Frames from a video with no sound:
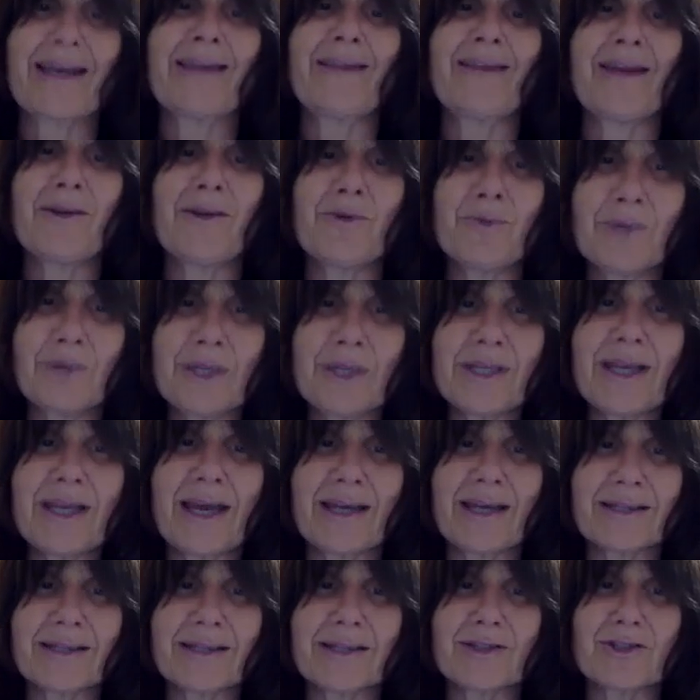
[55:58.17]
and that you really
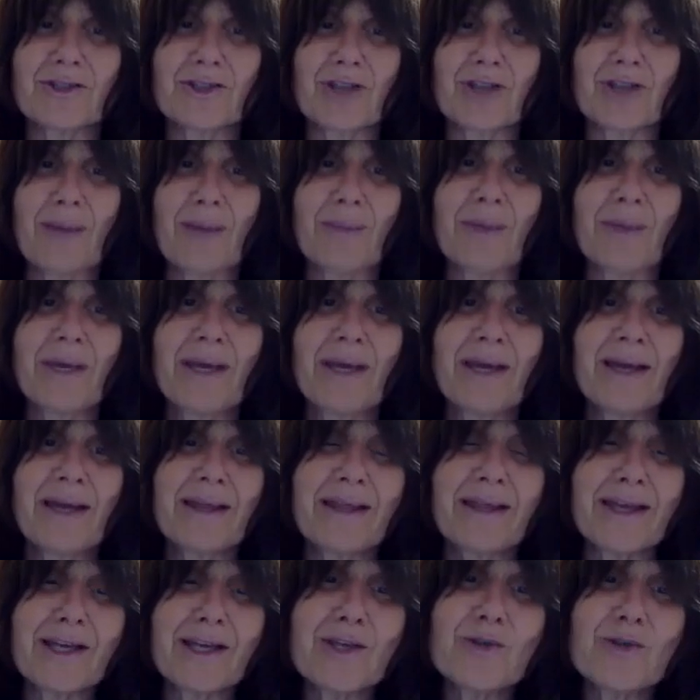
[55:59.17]
ask Hashem,
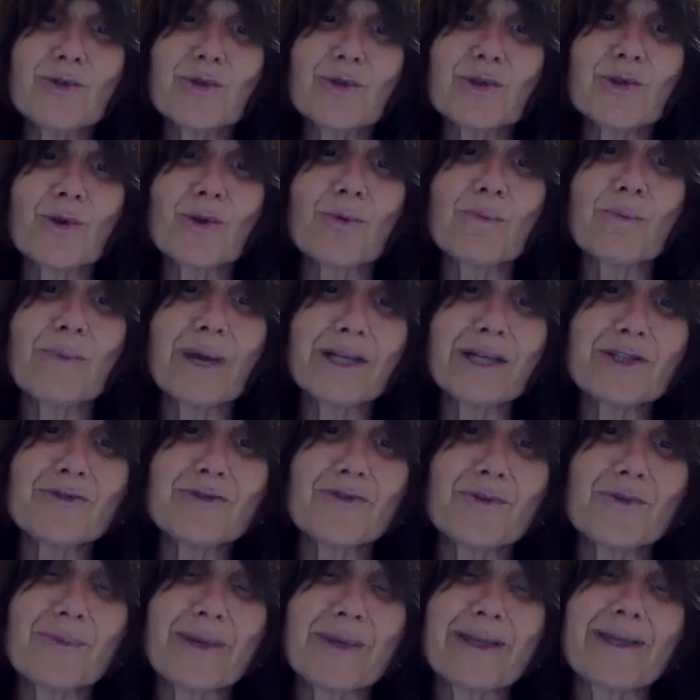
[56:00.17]
thank you so much
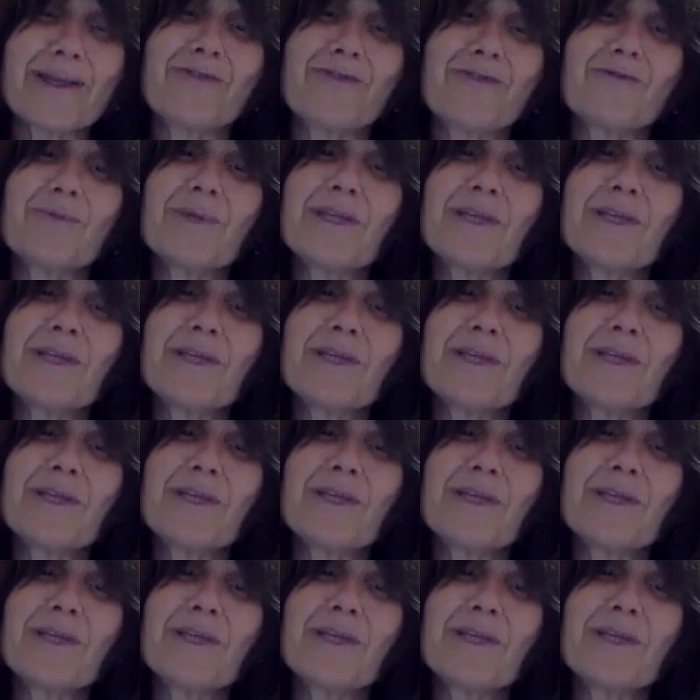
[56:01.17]
for my life.